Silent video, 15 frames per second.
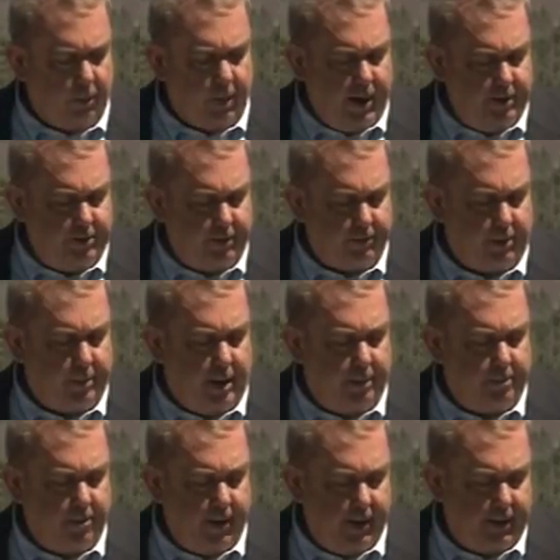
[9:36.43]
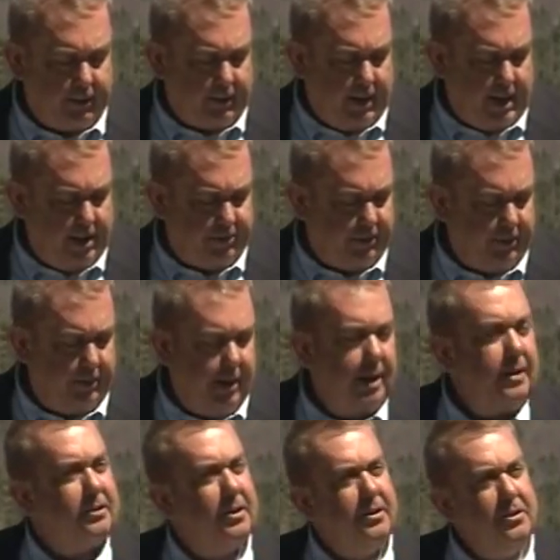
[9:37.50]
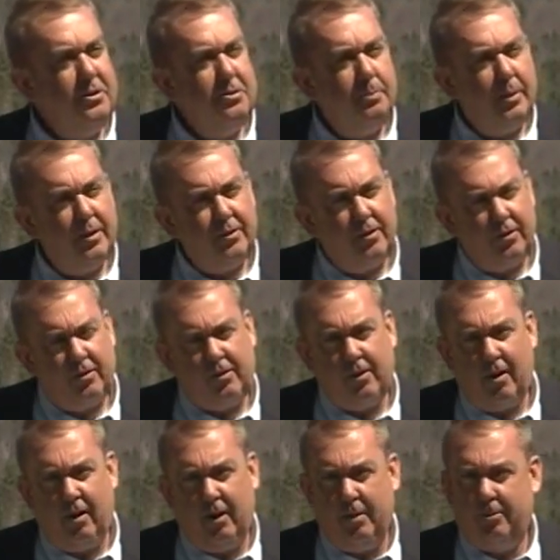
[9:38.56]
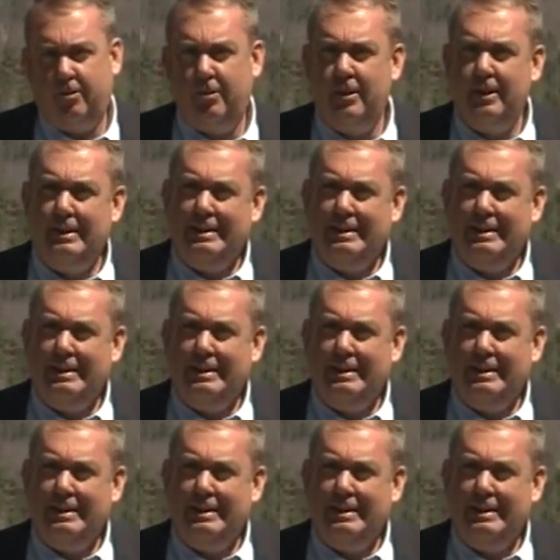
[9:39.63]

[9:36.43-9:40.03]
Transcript: ranging from upgraded lodging to new business startups